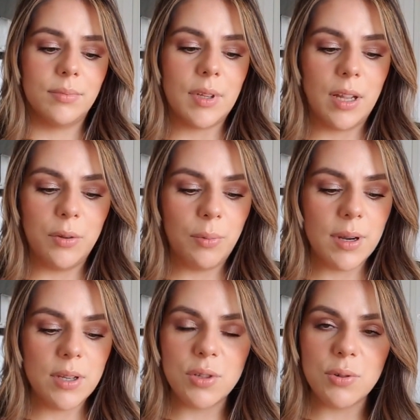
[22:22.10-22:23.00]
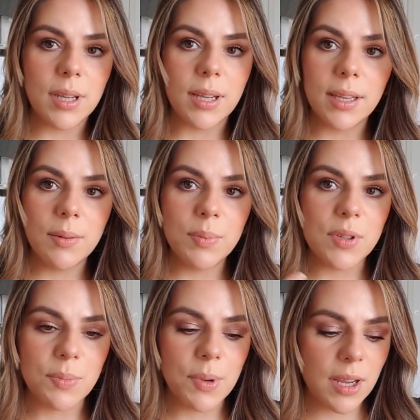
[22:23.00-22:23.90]
Otherwise, you can keep
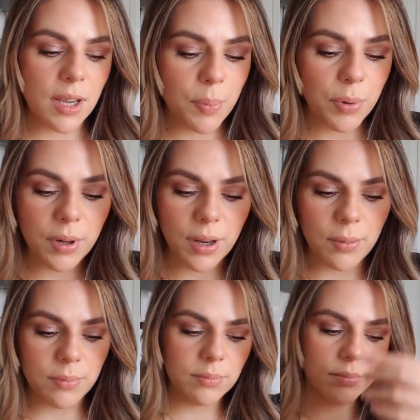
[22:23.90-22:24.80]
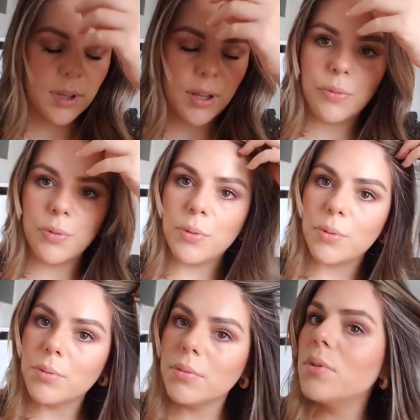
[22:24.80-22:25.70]
this makeup on, and if you're
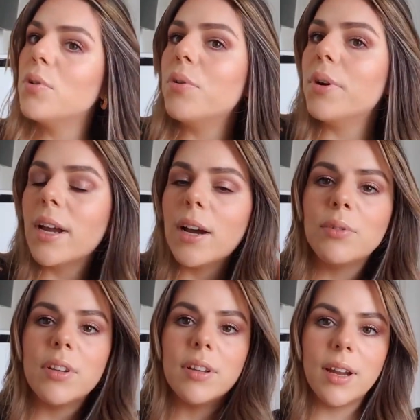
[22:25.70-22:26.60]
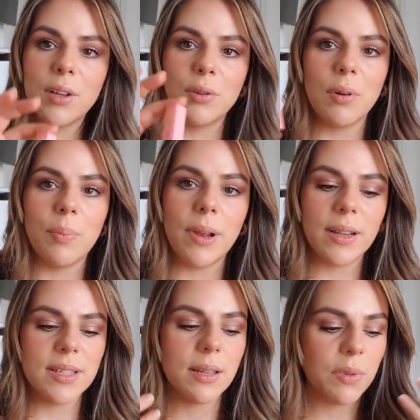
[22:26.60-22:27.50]
going out at night, you apply
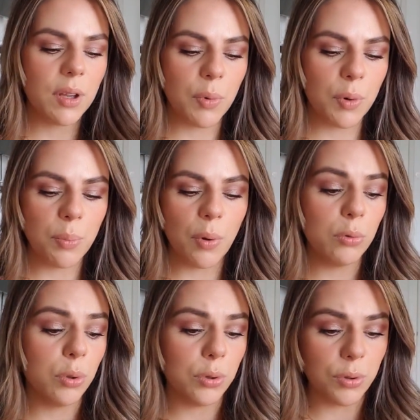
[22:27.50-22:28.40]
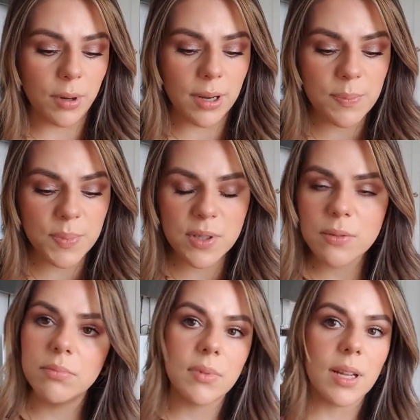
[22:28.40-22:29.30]
something more bold on your lips.
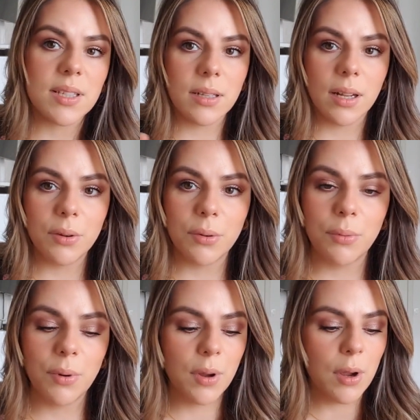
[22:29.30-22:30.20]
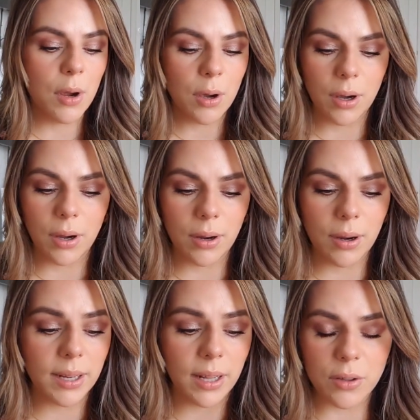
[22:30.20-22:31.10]
That's another
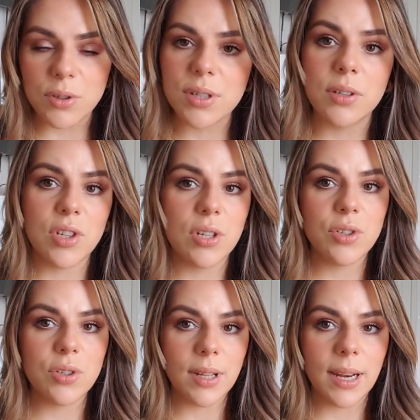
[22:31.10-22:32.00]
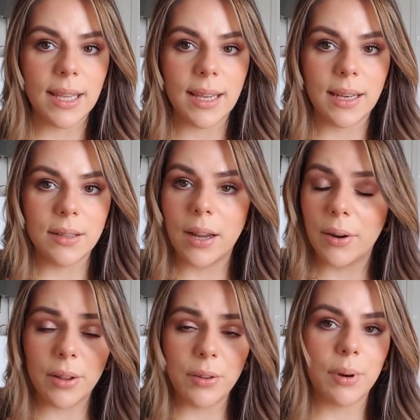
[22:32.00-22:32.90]
suggestion that
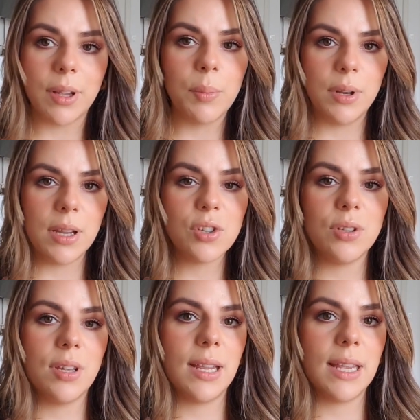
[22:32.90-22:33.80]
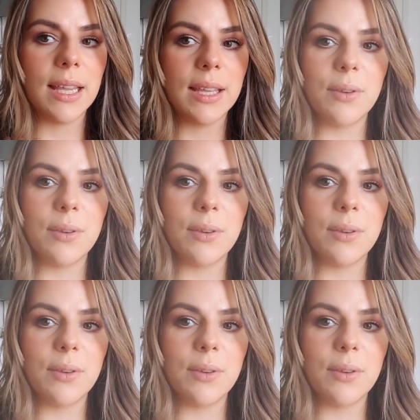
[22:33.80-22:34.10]
another recommendation that I can give.